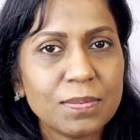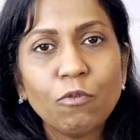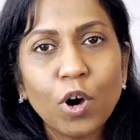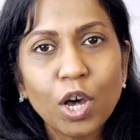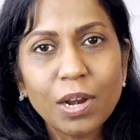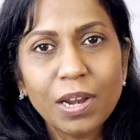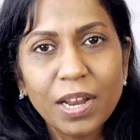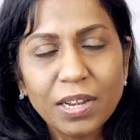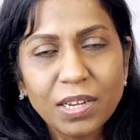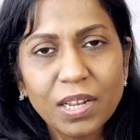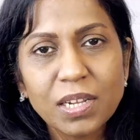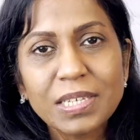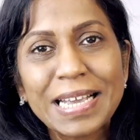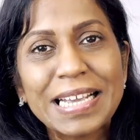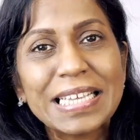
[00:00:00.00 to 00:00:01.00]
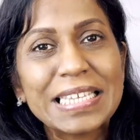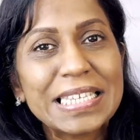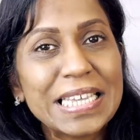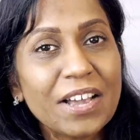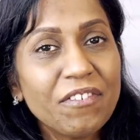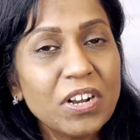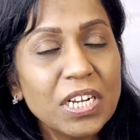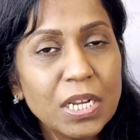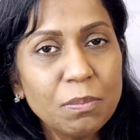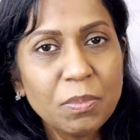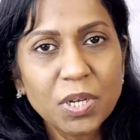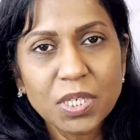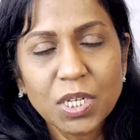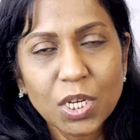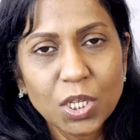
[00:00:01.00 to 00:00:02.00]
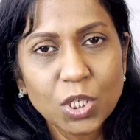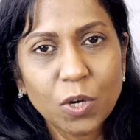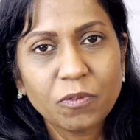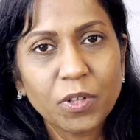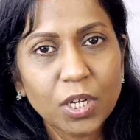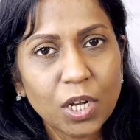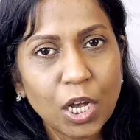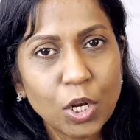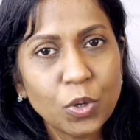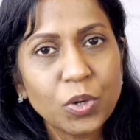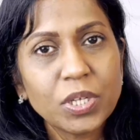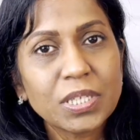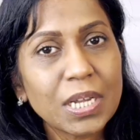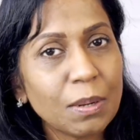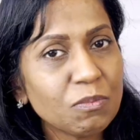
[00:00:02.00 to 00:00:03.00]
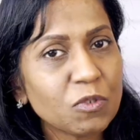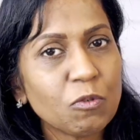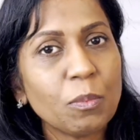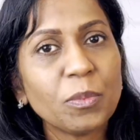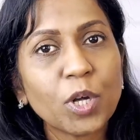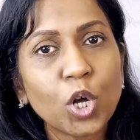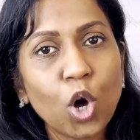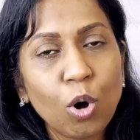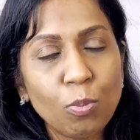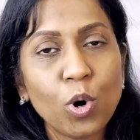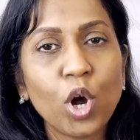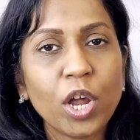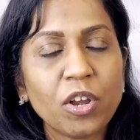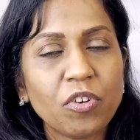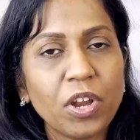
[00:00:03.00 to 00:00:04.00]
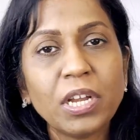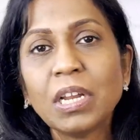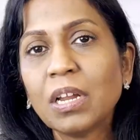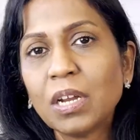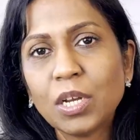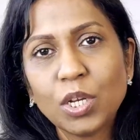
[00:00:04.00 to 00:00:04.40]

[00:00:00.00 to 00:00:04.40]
For lentils, 70% of the calories comes from the carbohydrate,